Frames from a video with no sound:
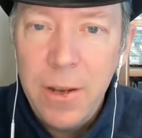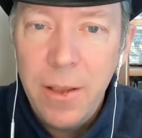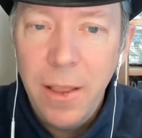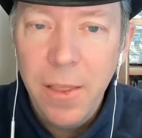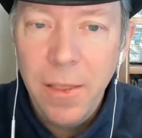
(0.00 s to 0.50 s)

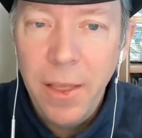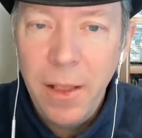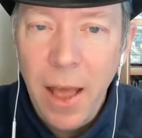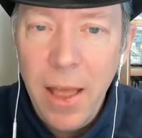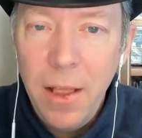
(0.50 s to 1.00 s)

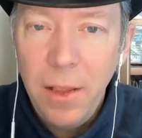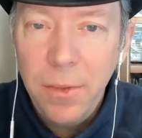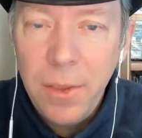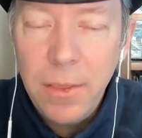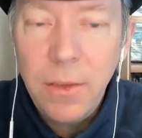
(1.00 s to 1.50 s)

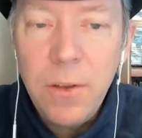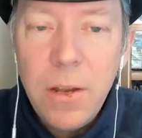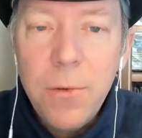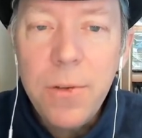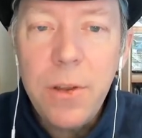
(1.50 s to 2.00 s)
that's an
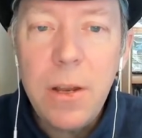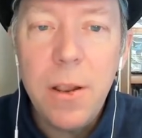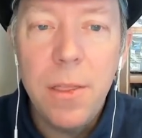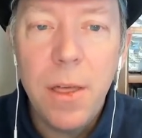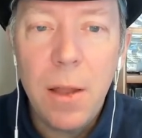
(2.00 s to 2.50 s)
interesting
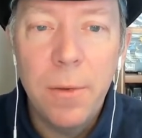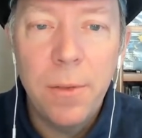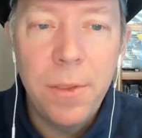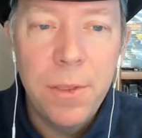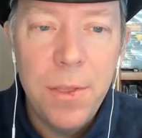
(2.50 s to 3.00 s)
thought
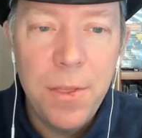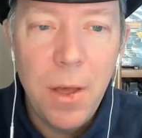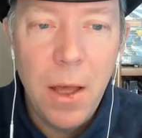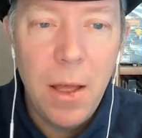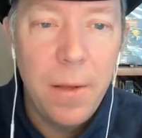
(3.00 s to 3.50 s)

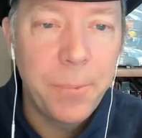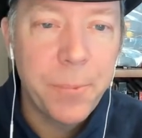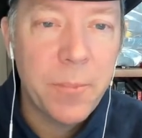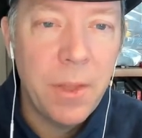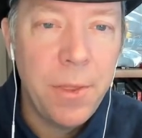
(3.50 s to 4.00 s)
um,
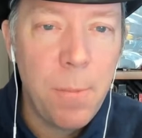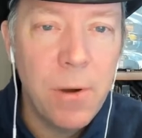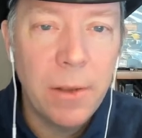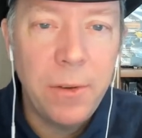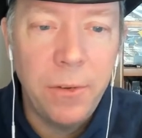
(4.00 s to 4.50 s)
thought
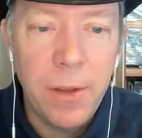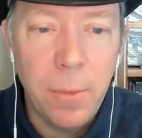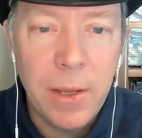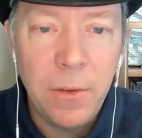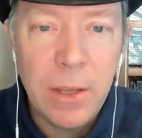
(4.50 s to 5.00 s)
process there
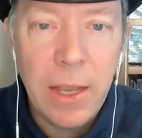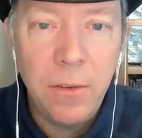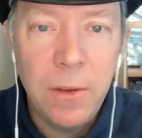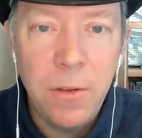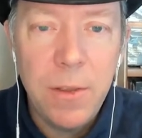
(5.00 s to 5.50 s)
because it
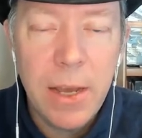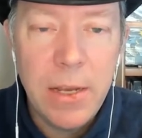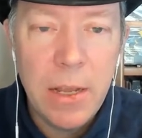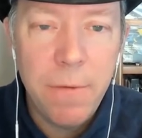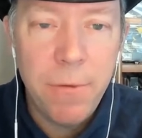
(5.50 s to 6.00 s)
gets into the
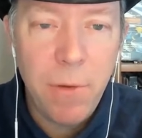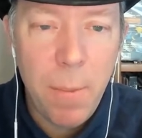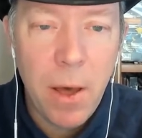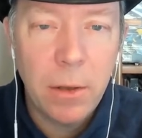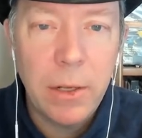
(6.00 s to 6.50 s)
idea of threat
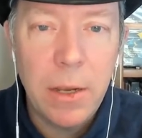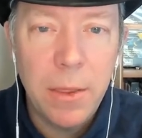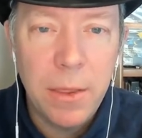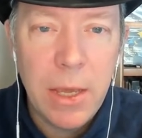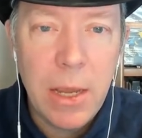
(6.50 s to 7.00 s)
modeling and
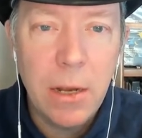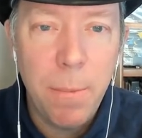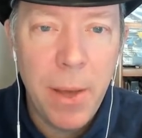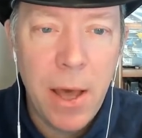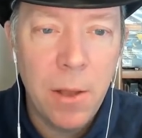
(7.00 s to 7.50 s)
thinking
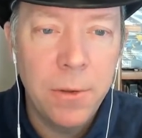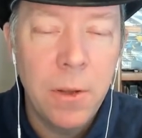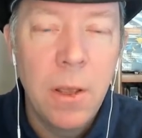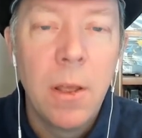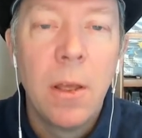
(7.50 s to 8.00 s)
about
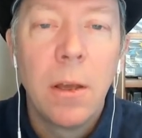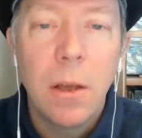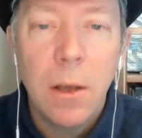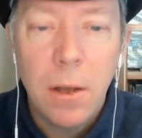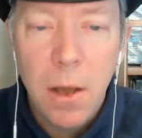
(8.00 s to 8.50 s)

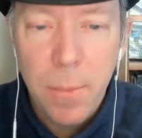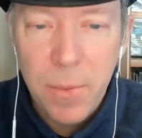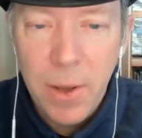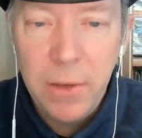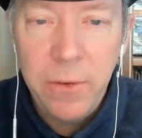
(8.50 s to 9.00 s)

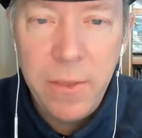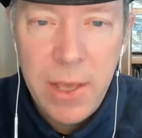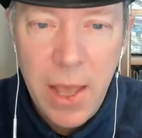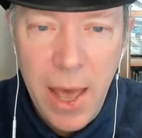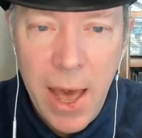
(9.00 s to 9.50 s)
compromising
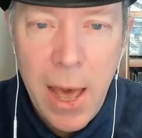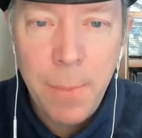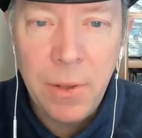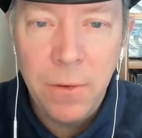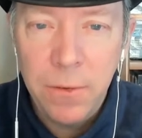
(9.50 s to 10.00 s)
the app
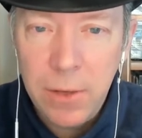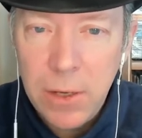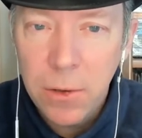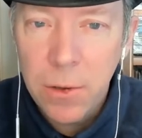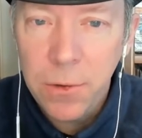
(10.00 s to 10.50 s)
and
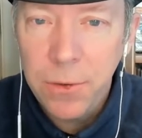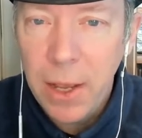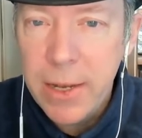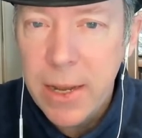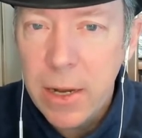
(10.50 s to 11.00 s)
signals
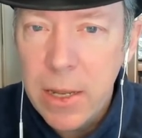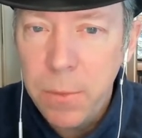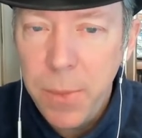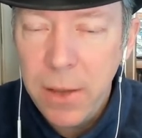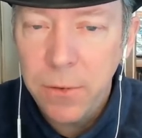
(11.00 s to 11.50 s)
identity
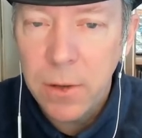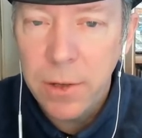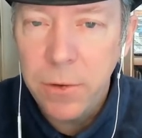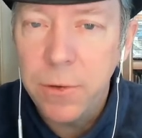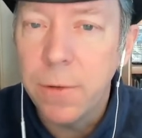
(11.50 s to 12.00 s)
based on
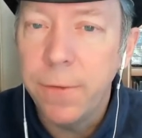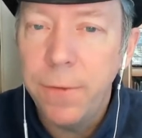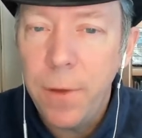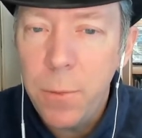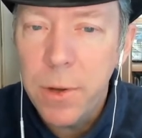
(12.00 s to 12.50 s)
just your
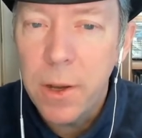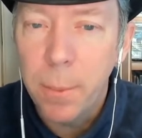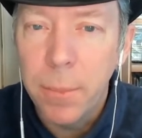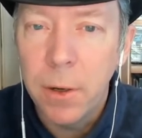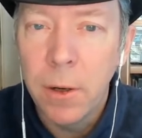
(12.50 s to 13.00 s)
phone number,